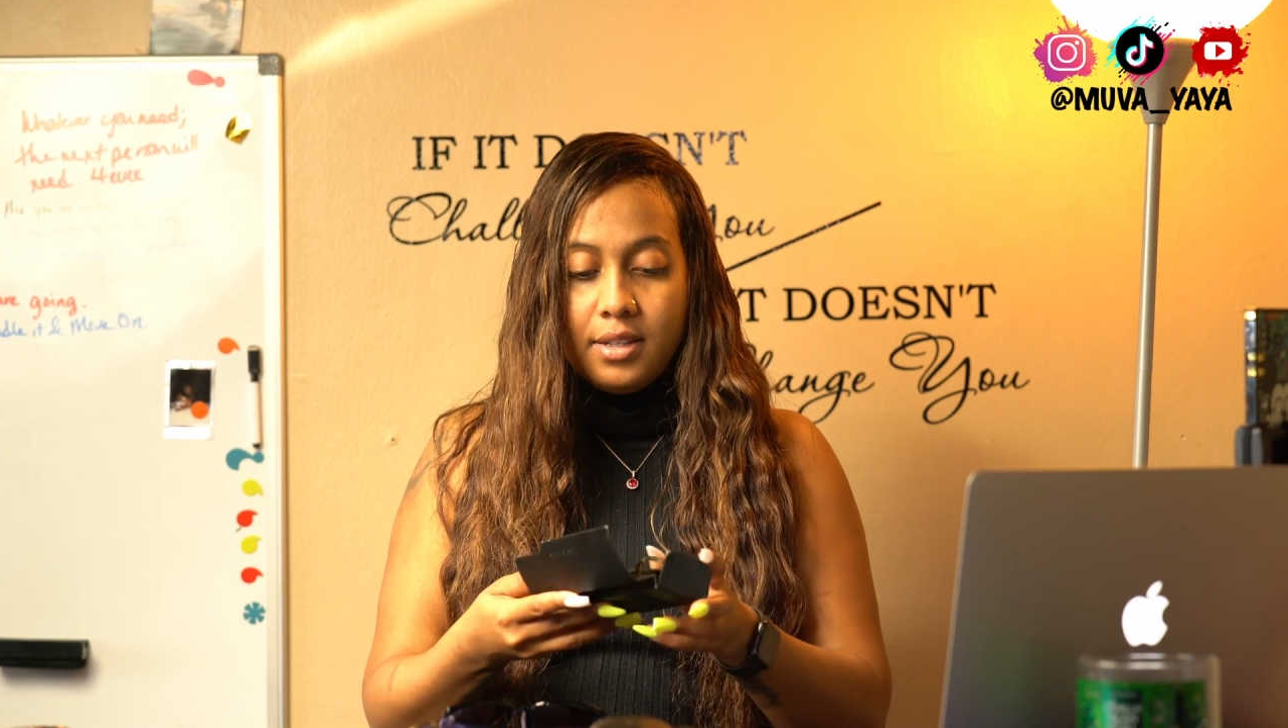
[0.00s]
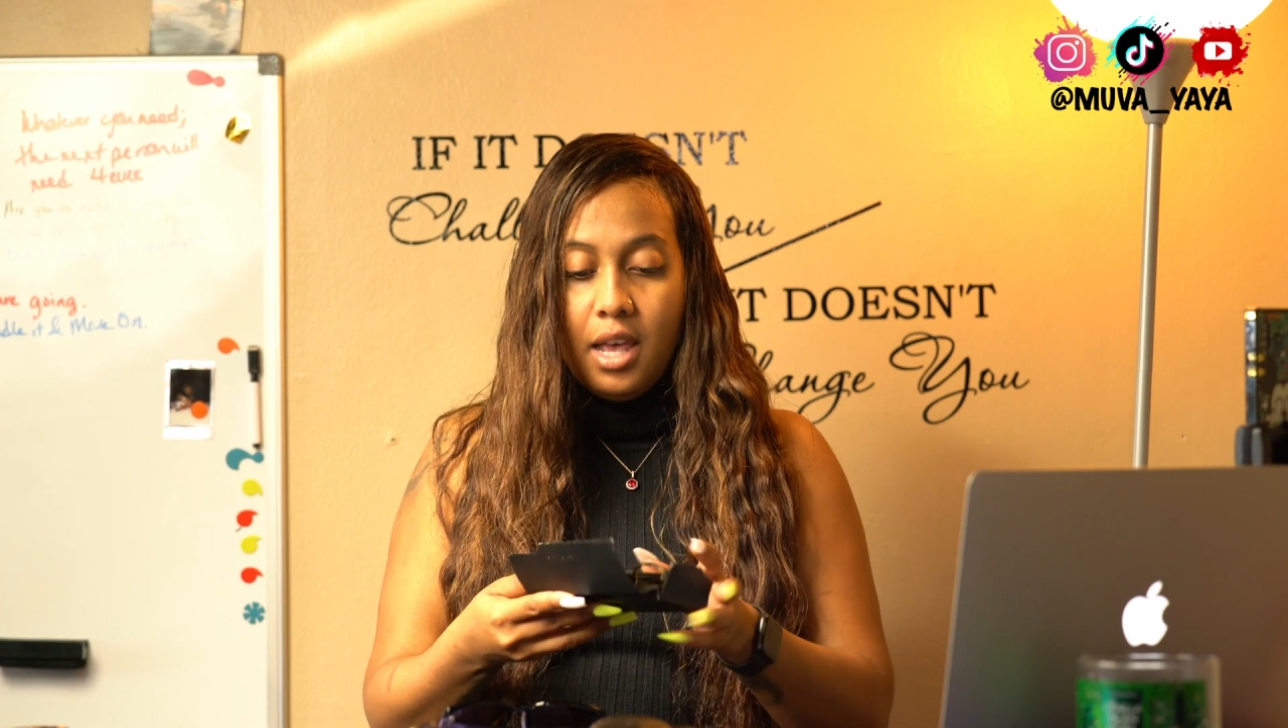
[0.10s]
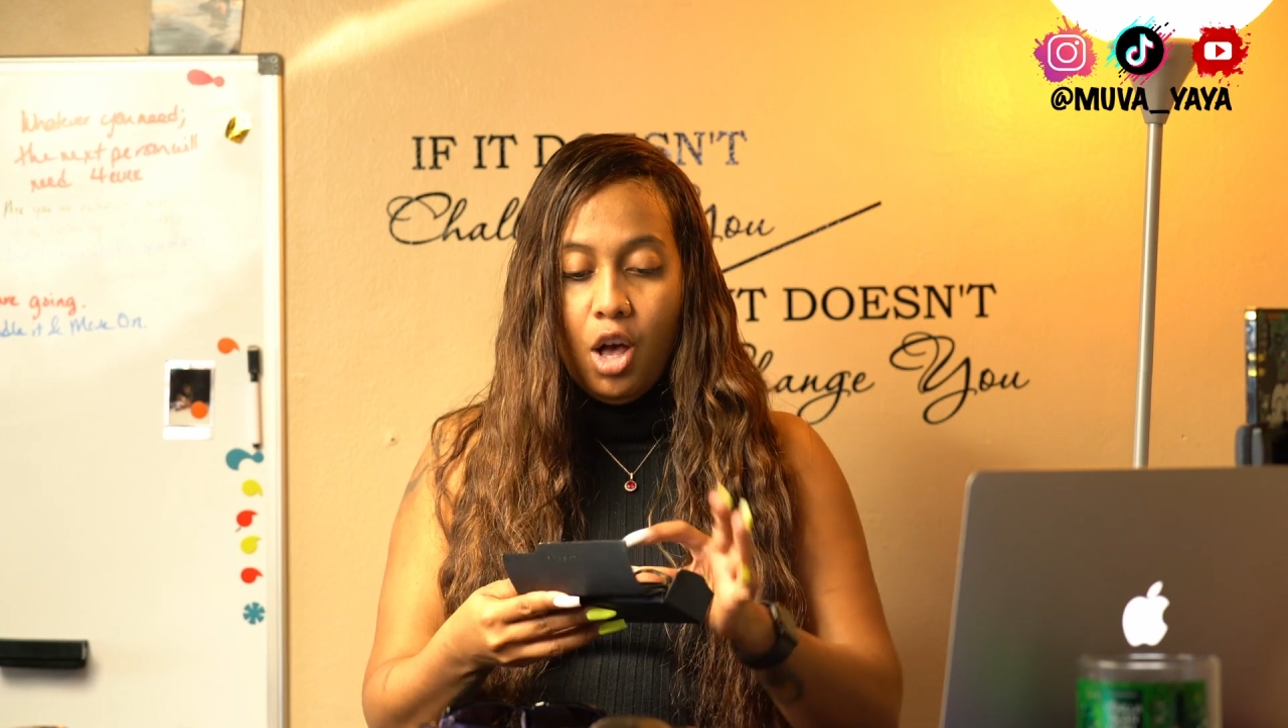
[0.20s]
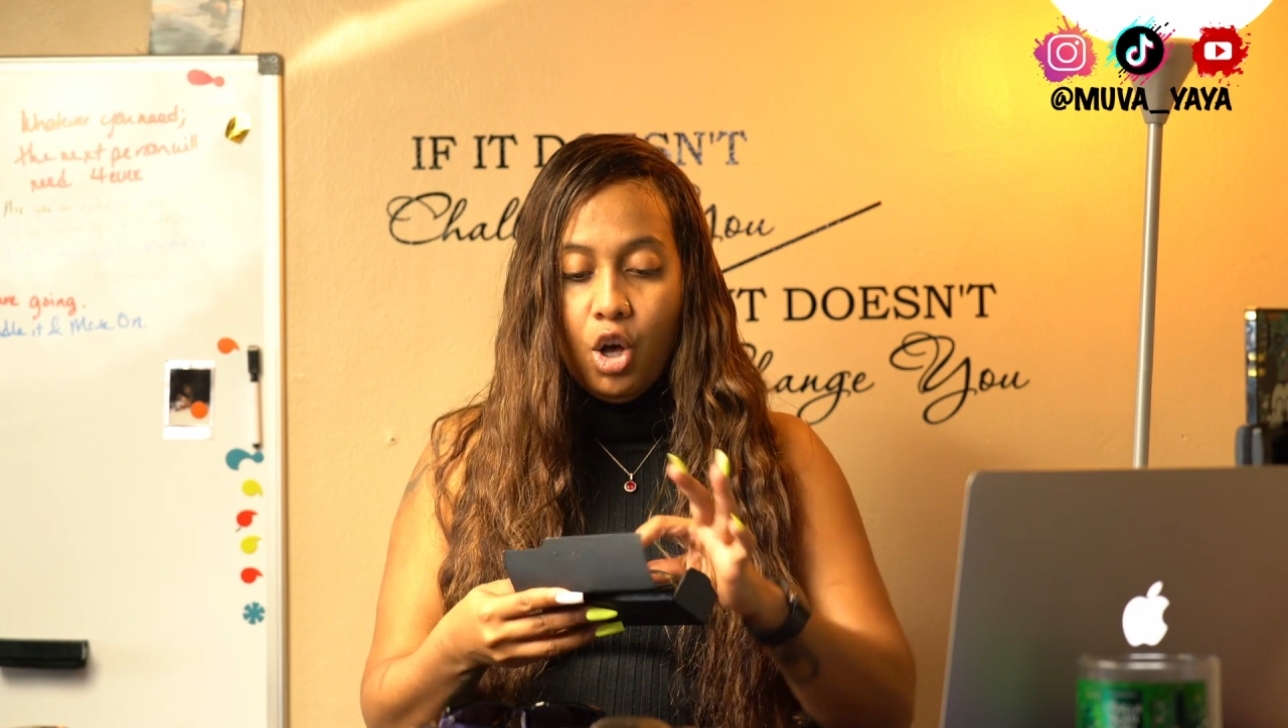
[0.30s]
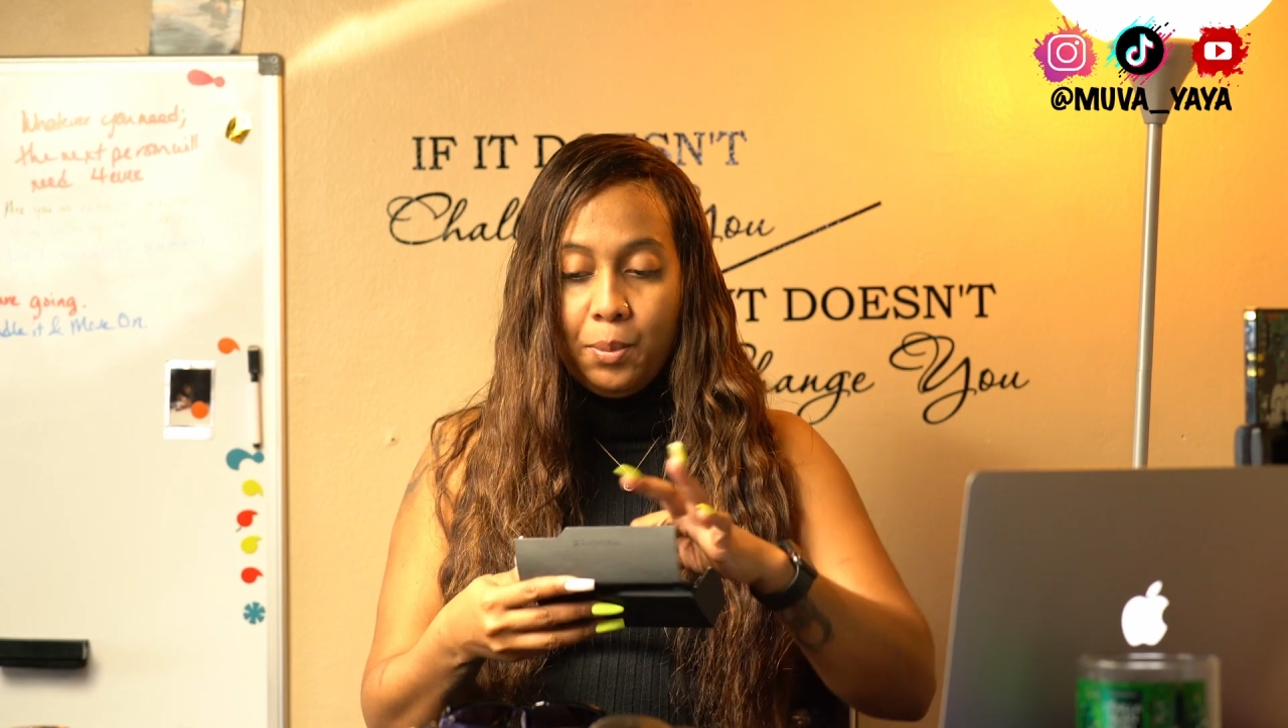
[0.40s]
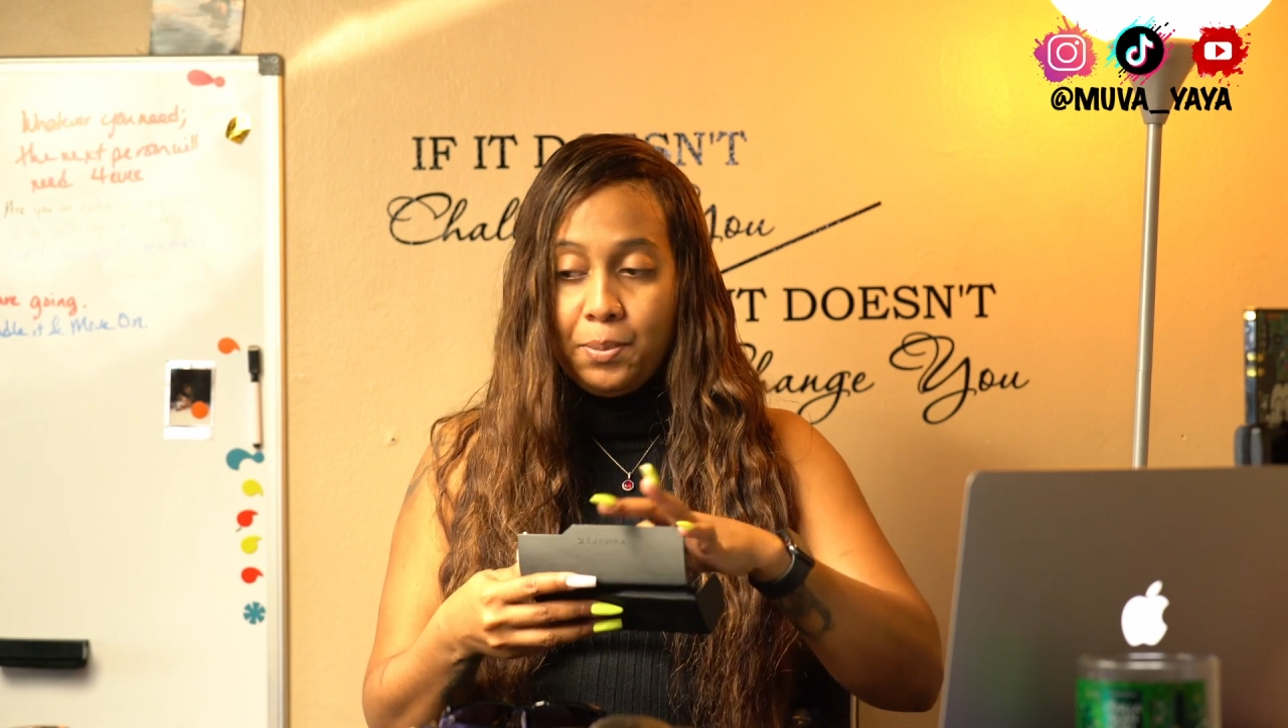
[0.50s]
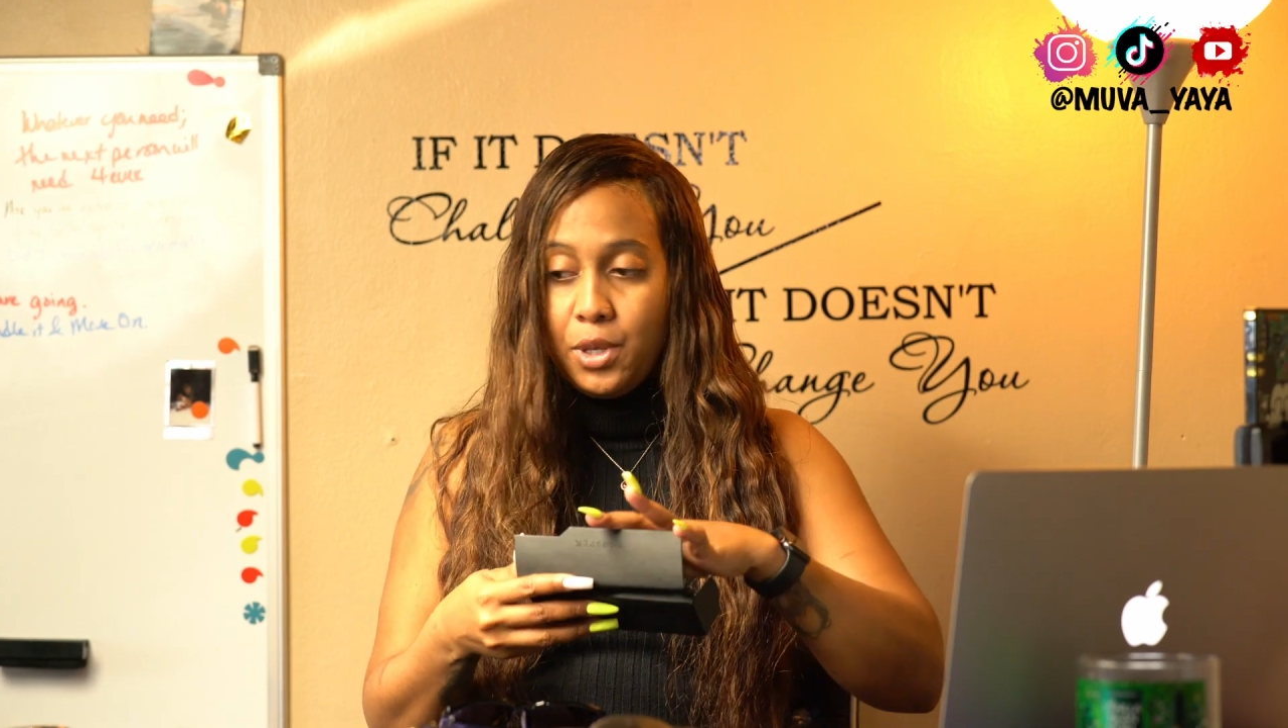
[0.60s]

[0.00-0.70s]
help